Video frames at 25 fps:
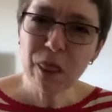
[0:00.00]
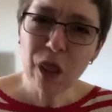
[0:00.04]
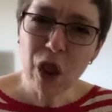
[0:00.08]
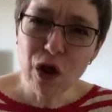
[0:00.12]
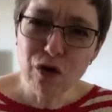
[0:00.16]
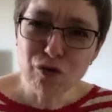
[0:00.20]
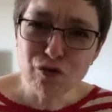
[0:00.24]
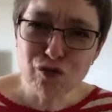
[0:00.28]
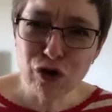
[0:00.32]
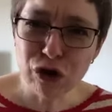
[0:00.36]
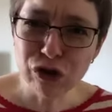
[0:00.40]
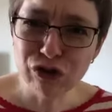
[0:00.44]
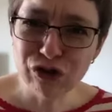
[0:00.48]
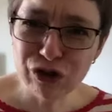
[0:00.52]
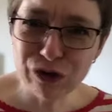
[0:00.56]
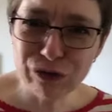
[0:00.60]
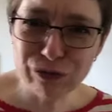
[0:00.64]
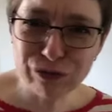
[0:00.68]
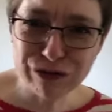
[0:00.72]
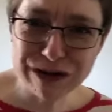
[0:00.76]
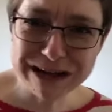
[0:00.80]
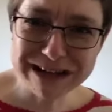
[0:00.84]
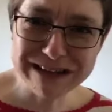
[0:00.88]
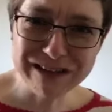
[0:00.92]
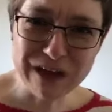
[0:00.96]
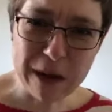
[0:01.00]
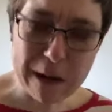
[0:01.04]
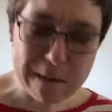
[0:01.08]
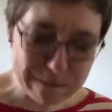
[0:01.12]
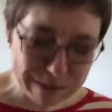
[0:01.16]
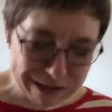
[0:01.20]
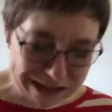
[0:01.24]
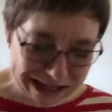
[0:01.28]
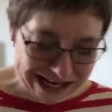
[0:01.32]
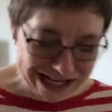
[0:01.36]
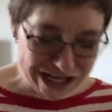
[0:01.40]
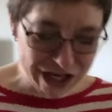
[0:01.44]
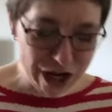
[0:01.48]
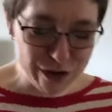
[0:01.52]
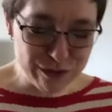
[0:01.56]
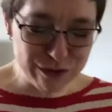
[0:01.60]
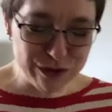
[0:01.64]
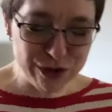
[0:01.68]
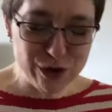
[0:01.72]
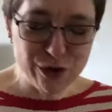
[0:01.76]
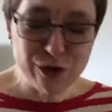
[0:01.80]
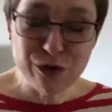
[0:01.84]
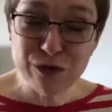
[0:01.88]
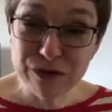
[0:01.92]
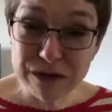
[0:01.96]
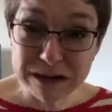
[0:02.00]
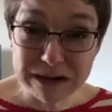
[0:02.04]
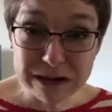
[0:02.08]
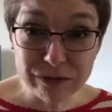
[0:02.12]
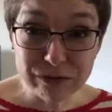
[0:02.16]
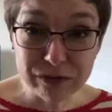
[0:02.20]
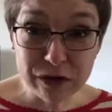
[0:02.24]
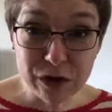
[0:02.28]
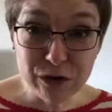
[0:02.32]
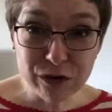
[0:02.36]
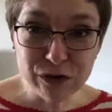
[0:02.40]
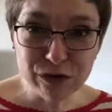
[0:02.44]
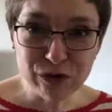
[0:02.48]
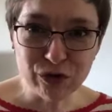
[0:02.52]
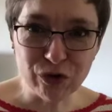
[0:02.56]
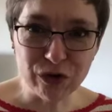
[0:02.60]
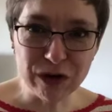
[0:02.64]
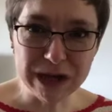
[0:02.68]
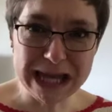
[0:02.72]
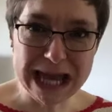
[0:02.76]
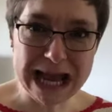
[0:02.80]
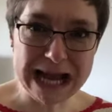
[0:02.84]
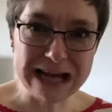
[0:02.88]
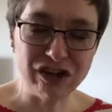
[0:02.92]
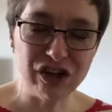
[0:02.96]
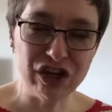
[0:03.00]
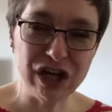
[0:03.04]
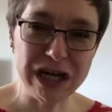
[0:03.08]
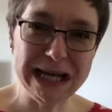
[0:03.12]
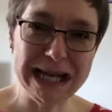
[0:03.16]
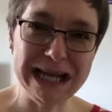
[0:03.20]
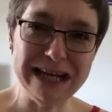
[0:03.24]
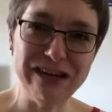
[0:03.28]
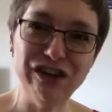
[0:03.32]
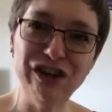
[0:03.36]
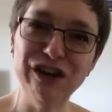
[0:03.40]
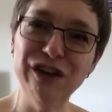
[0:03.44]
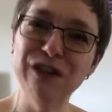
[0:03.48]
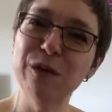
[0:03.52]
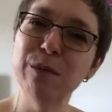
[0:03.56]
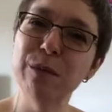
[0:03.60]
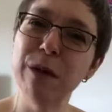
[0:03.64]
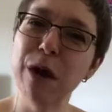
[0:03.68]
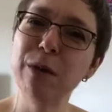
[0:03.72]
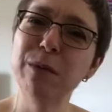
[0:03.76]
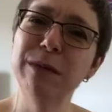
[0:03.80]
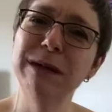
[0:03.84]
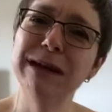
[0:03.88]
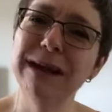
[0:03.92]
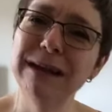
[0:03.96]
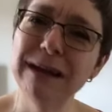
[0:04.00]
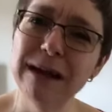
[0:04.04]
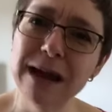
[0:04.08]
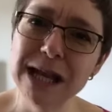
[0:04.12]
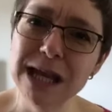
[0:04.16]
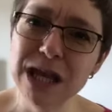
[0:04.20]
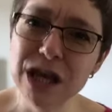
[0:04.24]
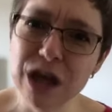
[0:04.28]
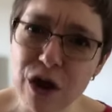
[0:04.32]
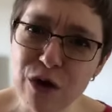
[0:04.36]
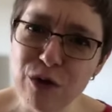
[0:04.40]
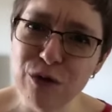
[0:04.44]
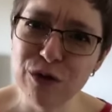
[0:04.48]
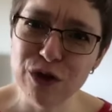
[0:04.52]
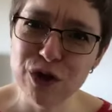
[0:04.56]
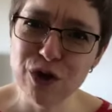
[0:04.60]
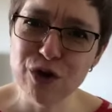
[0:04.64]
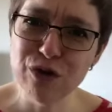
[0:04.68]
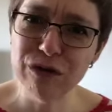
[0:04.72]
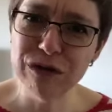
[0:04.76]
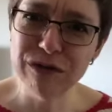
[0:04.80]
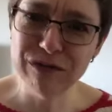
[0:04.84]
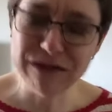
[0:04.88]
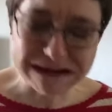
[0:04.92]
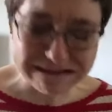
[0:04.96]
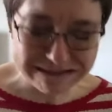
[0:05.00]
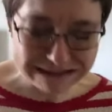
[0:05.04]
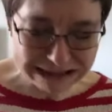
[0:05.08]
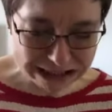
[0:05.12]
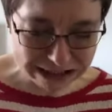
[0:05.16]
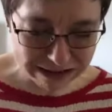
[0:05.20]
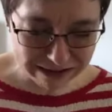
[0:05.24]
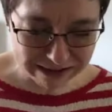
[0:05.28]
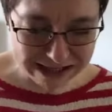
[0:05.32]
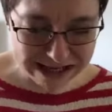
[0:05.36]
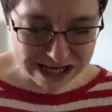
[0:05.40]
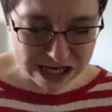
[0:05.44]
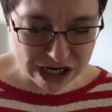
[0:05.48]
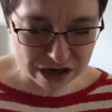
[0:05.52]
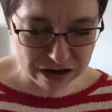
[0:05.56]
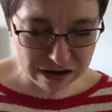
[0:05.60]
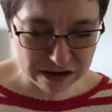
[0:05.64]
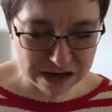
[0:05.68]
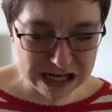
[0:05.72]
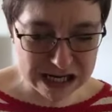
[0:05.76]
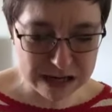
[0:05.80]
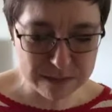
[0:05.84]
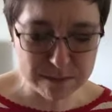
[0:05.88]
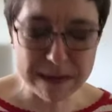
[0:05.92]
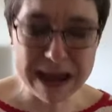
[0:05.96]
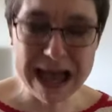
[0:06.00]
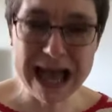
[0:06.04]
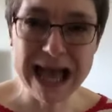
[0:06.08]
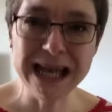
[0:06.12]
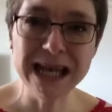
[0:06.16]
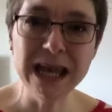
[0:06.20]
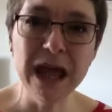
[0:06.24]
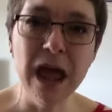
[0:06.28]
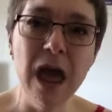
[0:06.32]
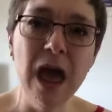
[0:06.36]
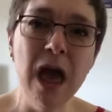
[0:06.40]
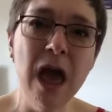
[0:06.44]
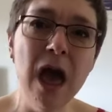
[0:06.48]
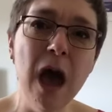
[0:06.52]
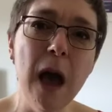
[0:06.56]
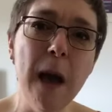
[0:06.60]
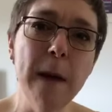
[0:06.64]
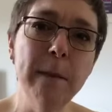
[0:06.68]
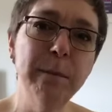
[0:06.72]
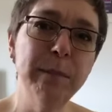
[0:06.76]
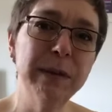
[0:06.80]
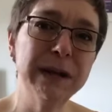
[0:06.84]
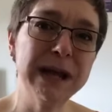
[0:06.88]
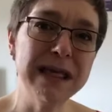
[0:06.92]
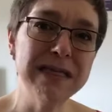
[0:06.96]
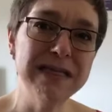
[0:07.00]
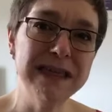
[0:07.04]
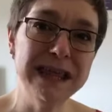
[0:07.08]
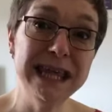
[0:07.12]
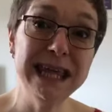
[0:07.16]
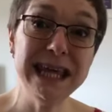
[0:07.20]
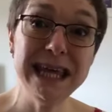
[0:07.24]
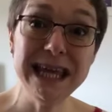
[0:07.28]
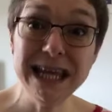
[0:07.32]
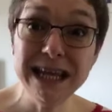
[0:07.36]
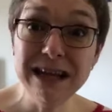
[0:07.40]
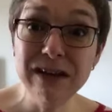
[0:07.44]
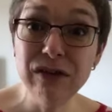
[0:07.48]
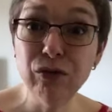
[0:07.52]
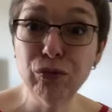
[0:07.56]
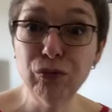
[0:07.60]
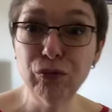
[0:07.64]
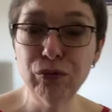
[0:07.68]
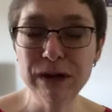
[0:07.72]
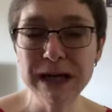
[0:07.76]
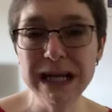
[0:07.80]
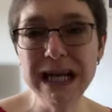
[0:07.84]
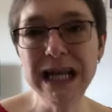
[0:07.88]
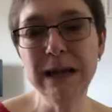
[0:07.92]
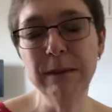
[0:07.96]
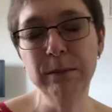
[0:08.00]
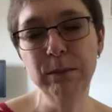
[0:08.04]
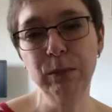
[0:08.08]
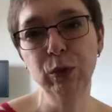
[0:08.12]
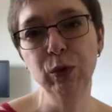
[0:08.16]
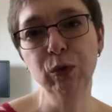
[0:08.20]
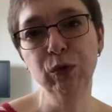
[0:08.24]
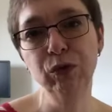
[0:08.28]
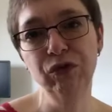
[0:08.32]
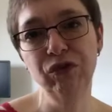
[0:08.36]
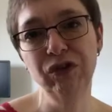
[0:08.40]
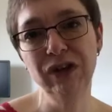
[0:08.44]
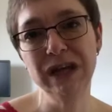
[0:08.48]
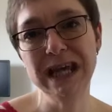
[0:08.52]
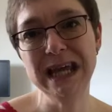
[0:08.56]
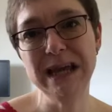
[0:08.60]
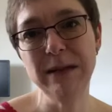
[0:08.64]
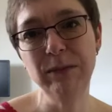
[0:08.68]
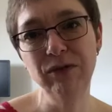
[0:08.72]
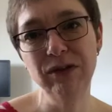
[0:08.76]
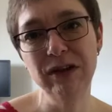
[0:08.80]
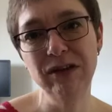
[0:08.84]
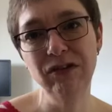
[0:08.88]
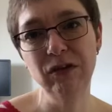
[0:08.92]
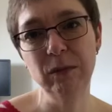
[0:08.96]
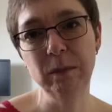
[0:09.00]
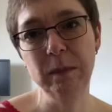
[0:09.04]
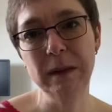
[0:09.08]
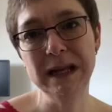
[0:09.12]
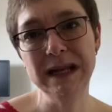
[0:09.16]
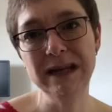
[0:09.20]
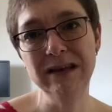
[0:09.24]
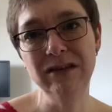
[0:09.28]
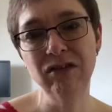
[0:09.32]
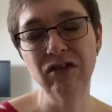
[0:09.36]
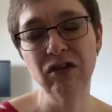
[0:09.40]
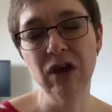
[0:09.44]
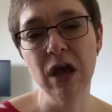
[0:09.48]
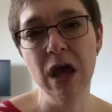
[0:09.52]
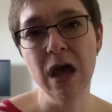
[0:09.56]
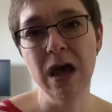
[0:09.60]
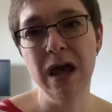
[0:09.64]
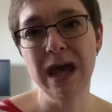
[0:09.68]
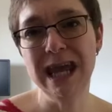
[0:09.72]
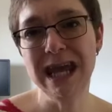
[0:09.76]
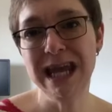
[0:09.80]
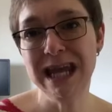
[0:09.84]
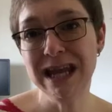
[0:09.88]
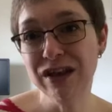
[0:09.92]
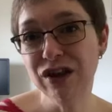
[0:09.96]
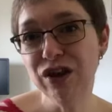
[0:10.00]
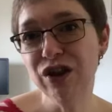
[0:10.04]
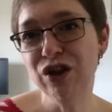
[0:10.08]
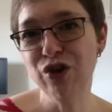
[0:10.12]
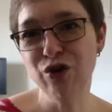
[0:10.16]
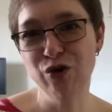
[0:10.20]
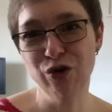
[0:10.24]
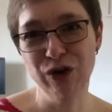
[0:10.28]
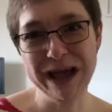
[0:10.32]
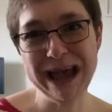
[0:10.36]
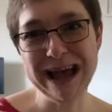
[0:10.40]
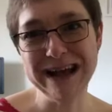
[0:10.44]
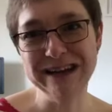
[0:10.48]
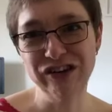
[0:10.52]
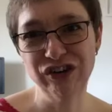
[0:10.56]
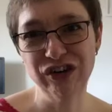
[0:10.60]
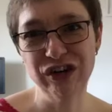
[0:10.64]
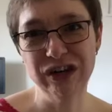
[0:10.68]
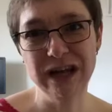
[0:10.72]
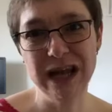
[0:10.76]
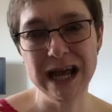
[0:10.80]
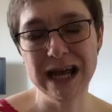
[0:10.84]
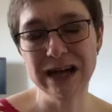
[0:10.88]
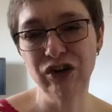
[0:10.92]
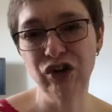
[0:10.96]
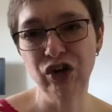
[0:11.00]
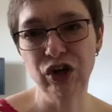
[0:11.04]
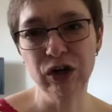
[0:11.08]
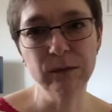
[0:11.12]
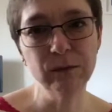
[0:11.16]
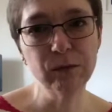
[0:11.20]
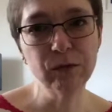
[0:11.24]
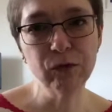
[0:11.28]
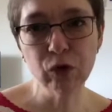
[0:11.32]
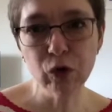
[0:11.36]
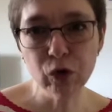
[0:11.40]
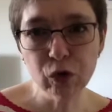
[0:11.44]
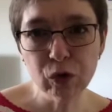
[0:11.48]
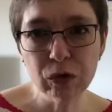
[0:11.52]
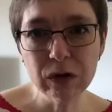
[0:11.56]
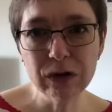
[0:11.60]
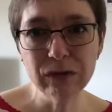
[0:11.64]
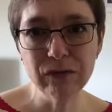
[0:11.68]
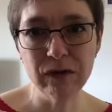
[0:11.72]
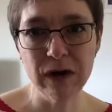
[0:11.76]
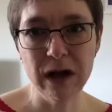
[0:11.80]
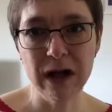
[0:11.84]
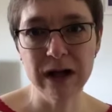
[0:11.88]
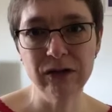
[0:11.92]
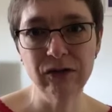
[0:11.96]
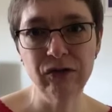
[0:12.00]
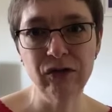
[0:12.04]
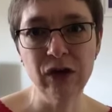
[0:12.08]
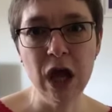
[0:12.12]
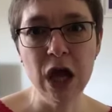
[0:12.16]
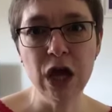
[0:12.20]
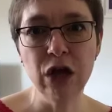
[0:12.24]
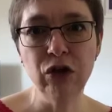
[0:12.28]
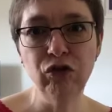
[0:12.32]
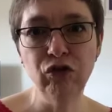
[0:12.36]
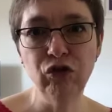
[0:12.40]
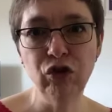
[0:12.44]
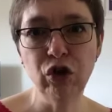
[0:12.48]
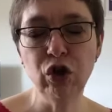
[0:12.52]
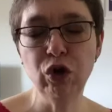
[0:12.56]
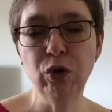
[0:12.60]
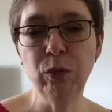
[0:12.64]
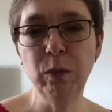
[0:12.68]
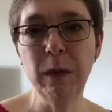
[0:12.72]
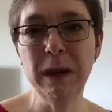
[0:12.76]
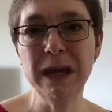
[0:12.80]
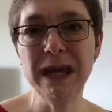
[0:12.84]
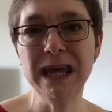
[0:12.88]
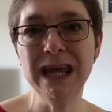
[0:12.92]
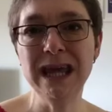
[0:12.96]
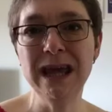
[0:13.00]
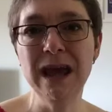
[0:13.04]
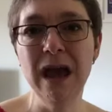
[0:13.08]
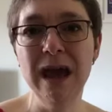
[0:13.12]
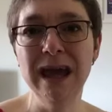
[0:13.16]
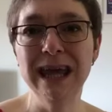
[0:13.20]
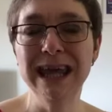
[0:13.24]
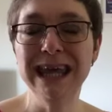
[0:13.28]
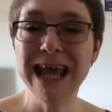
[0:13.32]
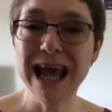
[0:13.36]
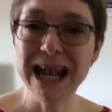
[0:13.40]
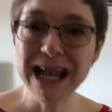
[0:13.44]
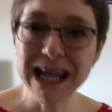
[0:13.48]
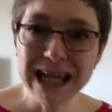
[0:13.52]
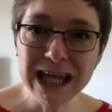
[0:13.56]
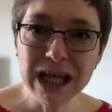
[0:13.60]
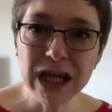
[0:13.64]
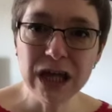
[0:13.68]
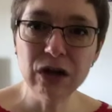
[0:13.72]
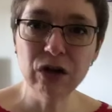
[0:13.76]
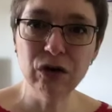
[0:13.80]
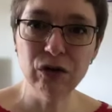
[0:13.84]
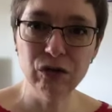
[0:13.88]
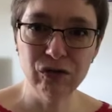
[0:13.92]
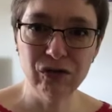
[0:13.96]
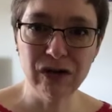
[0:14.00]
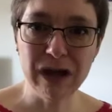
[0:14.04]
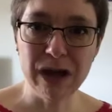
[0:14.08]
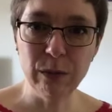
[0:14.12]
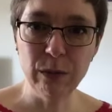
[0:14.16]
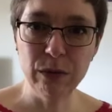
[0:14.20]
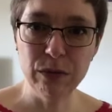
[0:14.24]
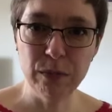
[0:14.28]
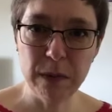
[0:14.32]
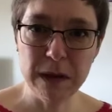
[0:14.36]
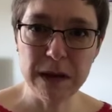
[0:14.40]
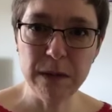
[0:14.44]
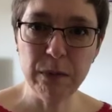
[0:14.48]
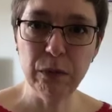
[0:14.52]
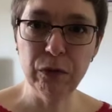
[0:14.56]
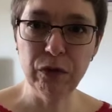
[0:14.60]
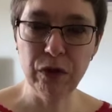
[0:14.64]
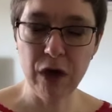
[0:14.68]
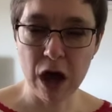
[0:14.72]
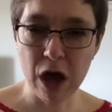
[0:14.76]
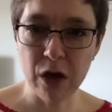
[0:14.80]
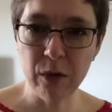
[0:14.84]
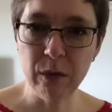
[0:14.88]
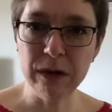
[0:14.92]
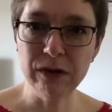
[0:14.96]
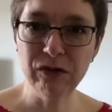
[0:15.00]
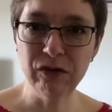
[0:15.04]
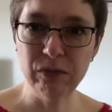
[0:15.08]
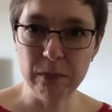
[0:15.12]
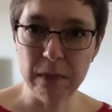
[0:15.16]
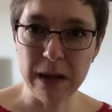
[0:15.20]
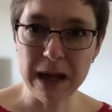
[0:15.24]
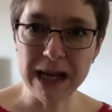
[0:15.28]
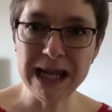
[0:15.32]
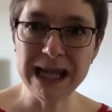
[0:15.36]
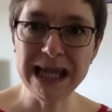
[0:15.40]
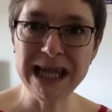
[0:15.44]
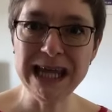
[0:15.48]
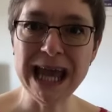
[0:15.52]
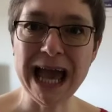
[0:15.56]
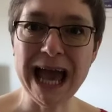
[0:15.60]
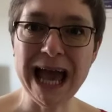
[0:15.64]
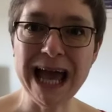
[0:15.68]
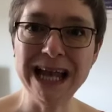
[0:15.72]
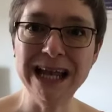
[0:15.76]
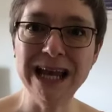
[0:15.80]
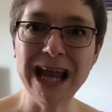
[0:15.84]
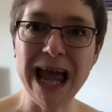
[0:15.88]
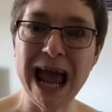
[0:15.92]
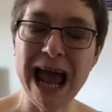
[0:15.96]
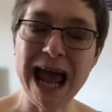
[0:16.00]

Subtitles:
Roger, for example, I know that you're very focused on cash collection at the moment, and I know that you're a very kind-hearted man, but I think it is really important to keep disciplined in your cash collection, and for all of us to be getting in contact with people that owe us money and